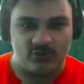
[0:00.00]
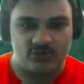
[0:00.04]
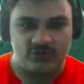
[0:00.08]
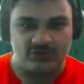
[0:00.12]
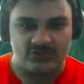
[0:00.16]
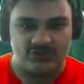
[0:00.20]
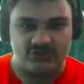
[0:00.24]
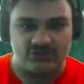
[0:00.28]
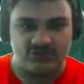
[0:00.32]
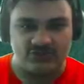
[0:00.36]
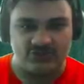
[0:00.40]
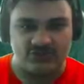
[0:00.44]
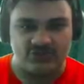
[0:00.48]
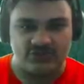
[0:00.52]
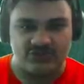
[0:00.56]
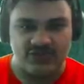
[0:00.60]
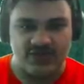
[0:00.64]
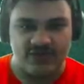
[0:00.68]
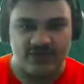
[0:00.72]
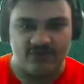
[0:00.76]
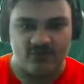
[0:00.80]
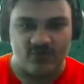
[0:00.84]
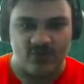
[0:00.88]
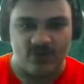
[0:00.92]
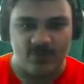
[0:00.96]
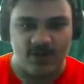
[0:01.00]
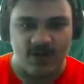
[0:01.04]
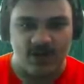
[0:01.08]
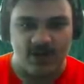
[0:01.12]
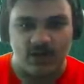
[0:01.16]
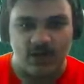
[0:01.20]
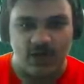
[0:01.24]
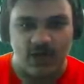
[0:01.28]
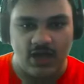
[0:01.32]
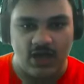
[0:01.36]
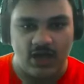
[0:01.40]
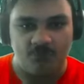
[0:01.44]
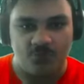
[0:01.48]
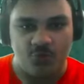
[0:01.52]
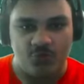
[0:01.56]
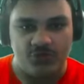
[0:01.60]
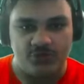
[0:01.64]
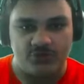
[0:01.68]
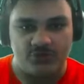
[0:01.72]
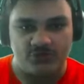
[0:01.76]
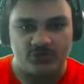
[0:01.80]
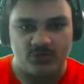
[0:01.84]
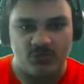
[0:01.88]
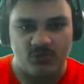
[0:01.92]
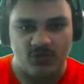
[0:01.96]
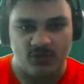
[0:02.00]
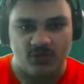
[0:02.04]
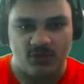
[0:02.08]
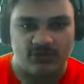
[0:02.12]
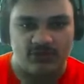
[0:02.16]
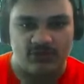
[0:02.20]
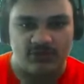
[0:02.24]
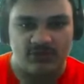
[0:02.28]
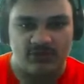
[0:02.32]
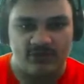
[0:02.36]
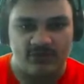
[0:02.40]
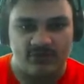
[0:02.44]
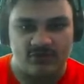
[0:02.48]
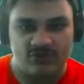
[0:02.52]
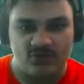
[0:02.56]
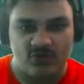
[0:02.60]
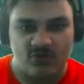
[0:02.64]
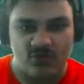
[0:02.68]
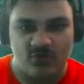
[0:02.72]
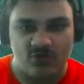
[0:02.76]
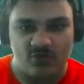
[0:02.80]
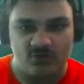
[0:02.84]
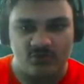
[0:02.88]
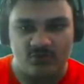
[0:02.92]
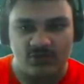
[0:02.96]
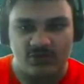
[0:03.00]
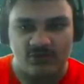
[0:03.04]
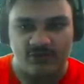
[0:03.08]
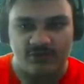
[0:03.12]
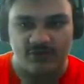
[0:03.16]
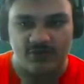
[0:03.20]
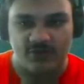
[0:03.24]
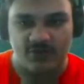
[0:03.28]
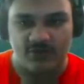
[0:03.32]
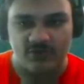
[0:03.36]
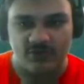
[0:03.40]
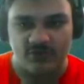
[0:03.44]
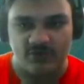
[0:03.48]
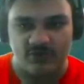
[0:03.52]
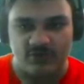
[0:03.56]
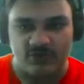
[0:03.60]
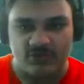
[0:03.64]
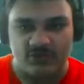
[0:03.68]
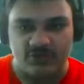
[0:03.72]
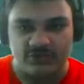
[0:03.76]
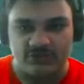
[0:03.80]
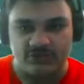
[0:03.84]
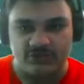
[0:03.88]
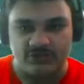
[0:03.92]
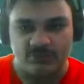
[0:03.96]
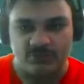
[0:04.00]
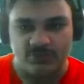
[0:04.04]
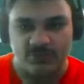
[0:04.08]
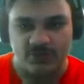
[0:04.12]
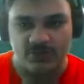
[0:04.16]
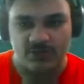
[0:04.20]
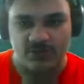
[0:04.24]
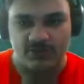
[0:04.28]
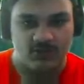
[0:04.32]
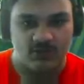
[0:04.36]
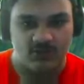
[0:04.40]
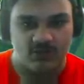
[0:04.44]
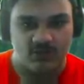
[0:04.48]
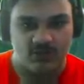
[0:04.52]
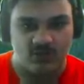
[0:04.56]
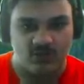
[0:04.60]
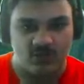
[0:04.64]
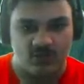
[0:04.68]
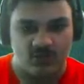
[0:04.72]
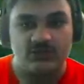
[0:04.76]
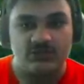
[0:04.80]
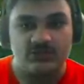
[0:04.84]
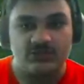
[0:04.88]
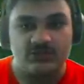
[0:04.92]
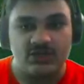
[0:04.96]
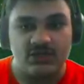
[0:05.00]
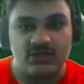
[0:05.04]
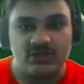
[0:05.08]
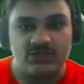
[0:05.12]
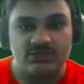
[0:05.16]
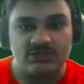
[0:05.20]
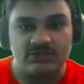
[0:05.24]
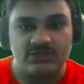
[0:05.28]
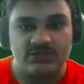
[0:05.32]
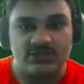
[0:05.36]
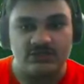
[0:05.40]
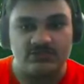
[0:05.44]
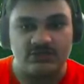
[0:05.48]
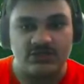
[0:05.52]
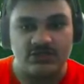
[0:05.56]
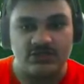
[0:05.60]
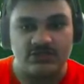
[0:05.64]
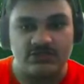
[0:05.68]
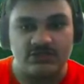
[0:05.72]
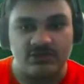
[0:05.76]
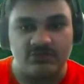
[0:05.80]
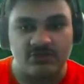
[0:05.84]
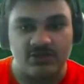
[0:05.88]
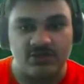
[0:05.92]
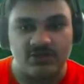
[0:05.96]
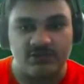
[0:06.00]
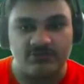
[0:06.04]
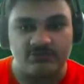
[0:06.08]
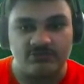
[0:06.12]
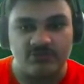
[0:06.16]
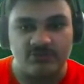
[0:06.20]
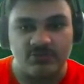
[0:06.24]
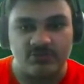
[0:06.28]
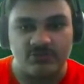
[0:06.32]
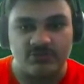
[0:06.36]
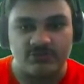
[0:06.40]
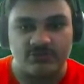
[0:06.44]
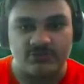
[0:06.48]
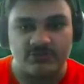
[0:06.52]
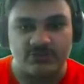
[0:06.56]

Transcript: is this just a safe way back? Aha, or this way. Now, he never told me to follow these, but I don't know. This kind of seems like something I'm supposed